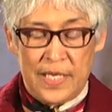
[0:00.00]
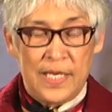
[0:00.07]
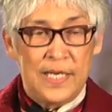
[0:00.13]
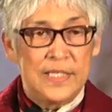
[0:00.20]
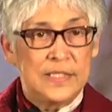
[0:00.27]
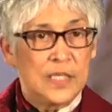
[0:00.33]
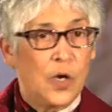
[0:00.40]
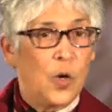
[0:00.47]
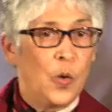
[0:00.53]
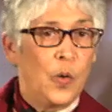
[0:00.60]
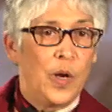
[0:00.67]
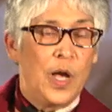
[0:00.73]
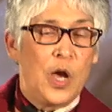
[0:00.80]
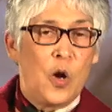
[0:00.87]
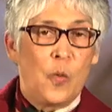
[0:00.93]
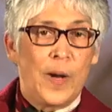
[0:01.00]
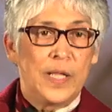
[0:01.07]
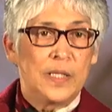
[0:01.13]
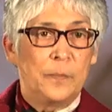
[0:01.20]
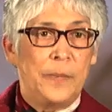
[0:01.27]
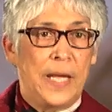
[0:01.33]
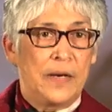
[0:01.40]
So, while
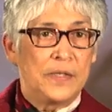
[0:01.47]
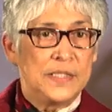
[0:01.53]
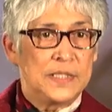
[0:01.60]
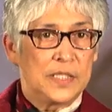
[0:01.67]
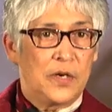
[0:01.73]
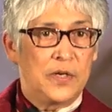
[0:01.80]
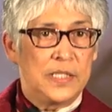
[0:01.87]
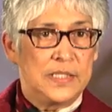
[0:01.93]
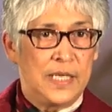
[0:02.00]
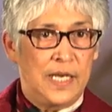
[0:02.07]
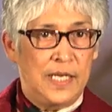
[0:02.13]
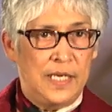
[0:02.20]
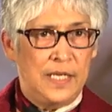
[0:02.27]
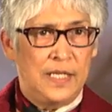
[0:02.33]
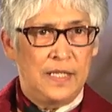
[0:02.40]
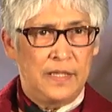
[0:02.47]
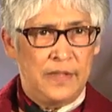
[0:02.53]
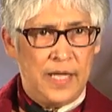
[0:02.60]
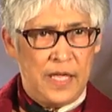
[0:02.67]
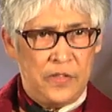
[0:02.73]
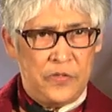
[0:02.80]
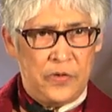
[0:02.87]
the parents are attending
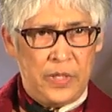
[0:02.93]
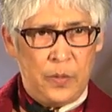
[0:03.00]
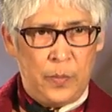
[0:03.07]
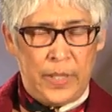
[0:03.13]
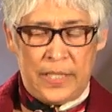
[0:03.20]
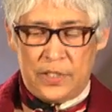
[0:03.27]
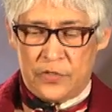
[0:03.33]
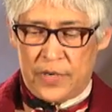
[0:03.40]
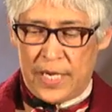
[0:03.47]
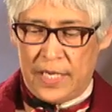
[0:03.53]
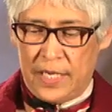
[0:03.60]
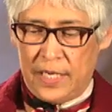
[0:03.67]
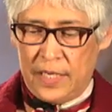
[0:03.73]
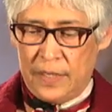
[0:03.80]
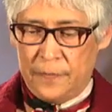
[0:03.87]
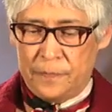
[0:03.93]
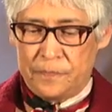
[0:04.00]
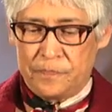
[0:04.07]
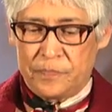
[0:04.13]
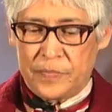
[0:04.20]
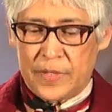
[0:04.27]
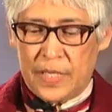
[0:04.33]
their 3-week training,
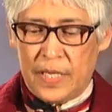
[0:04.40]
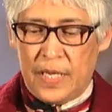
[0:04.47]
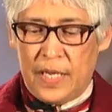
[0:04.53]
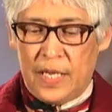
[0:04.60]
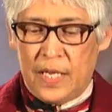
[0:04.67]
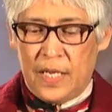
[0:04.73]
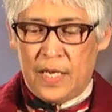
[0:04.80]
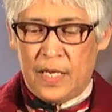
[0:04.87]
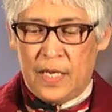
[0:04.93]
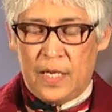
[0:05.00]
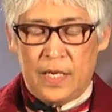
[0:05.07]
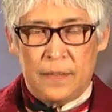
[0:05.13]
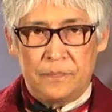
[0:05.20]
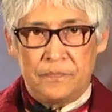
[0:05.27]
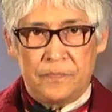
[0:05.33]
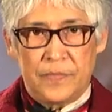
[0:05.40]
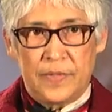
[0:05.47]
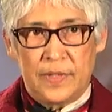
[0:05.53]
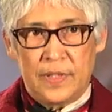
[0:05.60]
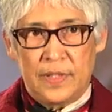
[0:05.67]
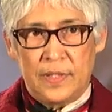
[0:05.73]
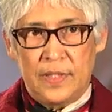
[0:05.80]

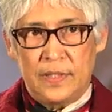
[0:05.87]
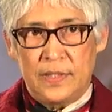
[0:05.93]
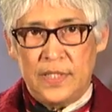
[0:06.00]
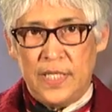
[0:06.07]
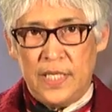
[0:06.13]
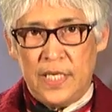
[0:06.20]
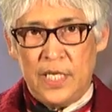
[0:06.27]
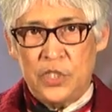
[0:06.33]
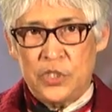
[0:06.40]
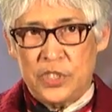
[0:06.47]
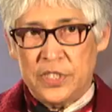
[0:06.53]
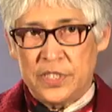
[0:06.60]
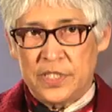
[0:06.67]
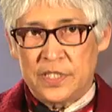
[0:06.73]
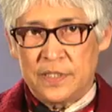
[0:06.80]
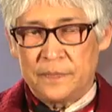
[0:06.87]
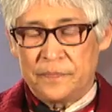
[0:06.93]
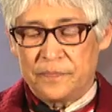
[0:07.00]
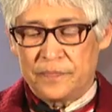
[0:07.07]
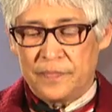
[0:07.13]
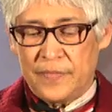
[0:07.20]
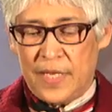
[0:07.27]
the teenagers
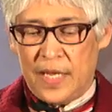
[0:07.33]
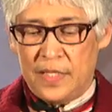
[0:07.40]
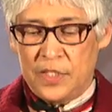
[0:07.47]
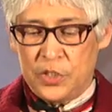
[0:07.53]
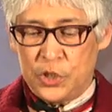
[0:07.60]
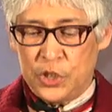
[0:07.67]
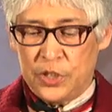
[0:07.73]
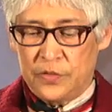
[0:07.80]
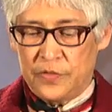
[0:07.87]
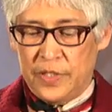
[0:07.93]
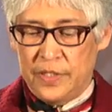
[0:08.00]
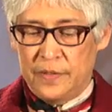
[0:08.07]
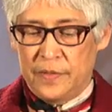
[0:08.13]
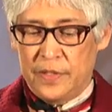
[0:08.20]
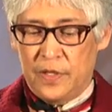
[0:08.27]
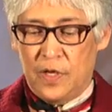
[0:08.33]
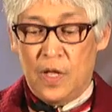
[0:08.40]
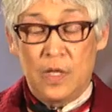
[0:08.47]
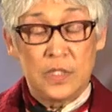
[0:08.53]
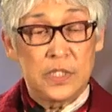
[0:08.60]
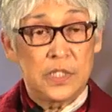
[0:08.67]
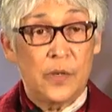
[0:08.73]
and the children
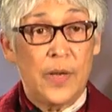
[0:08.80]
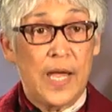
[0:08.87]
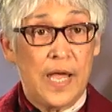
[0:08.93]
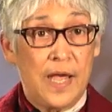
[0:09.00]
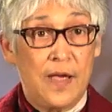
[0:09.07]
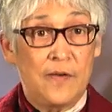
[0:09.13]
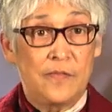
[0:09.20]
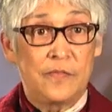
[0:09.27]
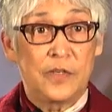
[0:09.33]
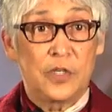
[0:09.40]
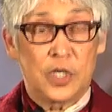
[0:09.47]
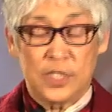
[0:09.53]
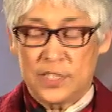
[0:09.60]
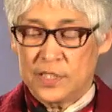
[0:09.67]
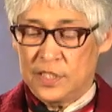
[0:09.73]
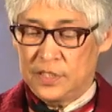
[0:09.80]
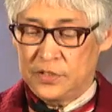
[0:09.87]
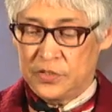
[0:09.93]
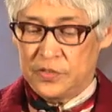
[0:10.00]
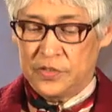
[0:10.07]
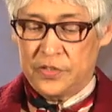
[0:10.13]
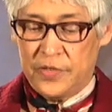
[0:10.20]
also have
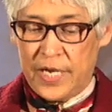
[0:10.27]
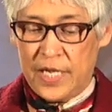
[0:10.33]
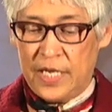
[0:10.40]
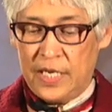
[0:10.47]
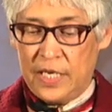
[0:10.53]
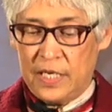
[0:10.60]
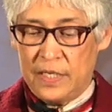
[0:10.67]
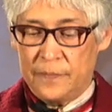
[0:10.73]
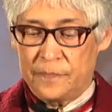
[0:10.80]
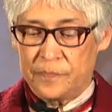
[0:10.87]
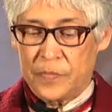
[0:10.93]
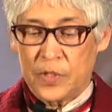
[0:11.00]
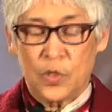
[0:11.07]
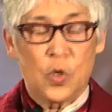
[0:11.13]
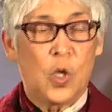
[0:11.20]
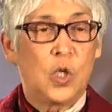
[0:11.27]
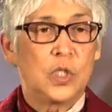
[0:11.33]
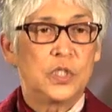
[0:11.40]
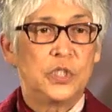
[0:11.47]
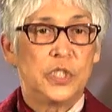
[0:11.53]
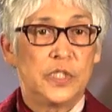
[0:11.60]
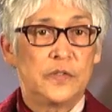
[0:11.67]
cross-cultural training
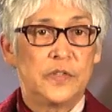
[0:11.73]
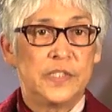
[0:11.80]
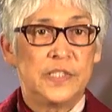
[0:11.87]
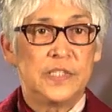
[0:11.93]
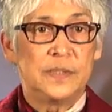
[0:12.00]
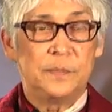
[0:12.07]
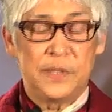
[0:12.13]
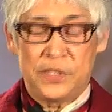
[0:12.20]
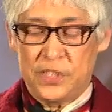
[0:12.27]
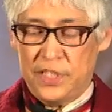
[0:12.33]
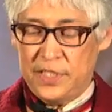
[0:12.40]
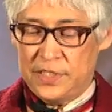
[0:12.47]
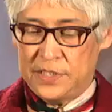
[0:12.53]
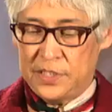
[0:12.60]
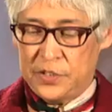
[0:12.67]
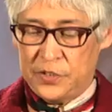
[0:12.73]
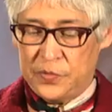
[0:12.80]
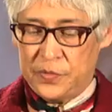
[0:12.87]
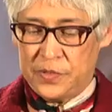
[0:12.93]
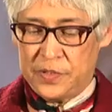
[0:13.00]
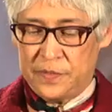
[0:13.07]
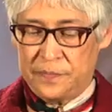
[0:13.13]
called Children's Mission
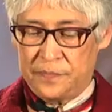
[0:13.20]
Institute.